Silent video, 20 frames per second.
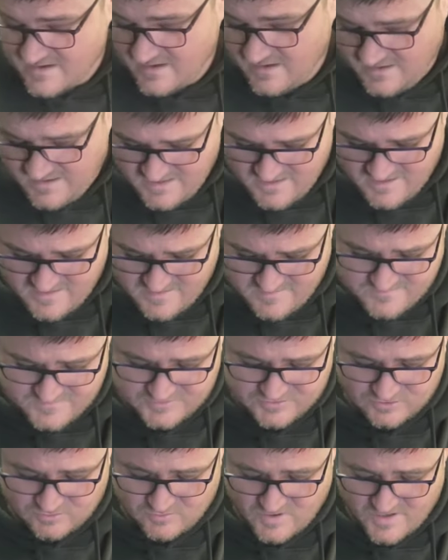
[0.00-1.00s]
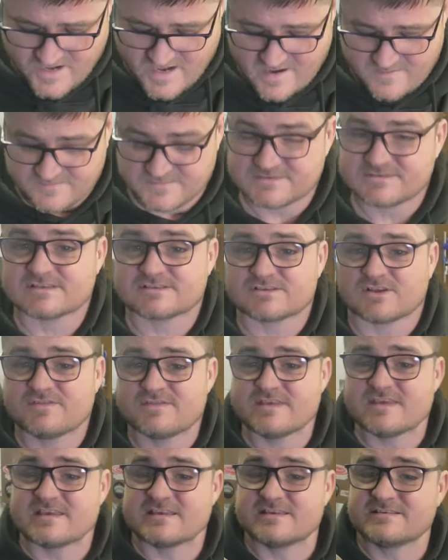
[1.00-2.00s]
Um, so what happens is on
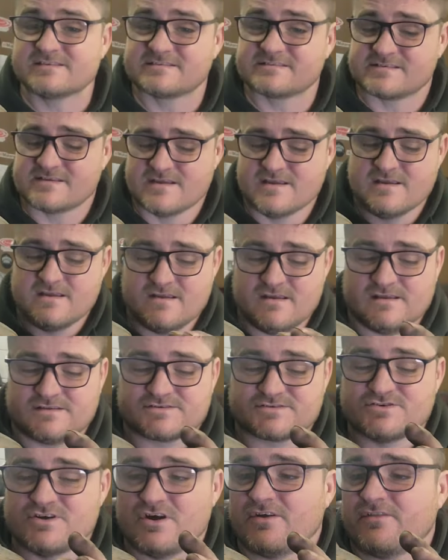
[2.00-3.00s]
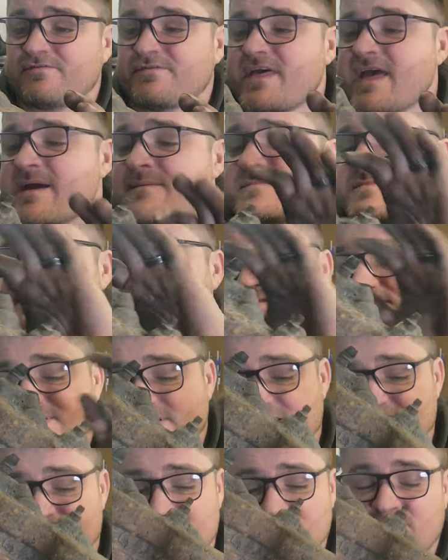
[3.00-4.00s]
these, it's not them that's
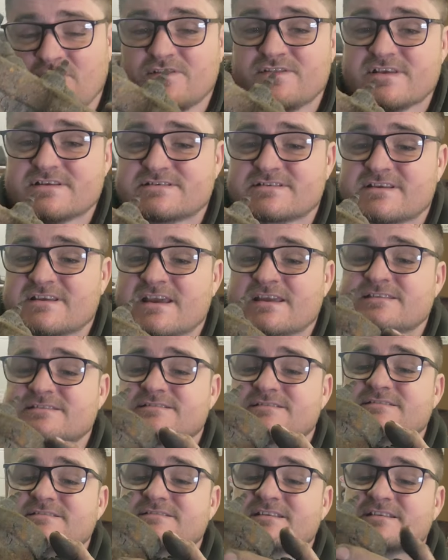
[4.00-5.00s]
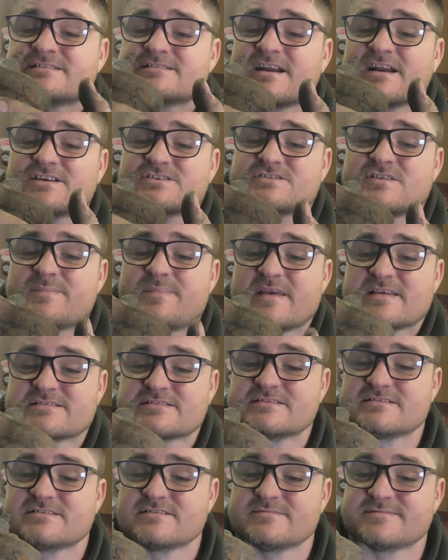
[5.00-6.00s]
seized up. On this instance, it's actually the
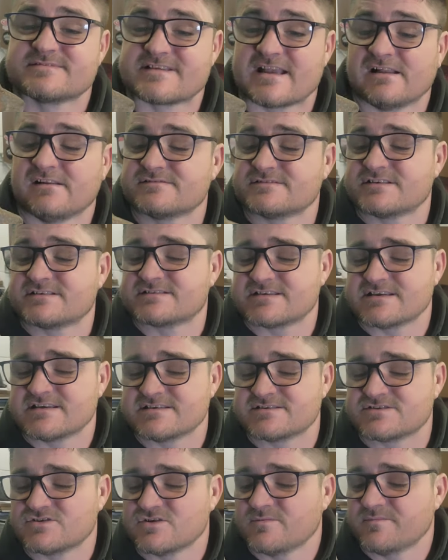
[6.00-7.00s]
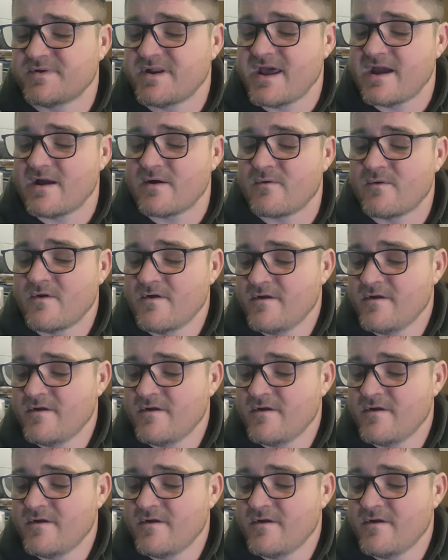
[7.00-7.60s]
pistons themselves that's seized up. Now,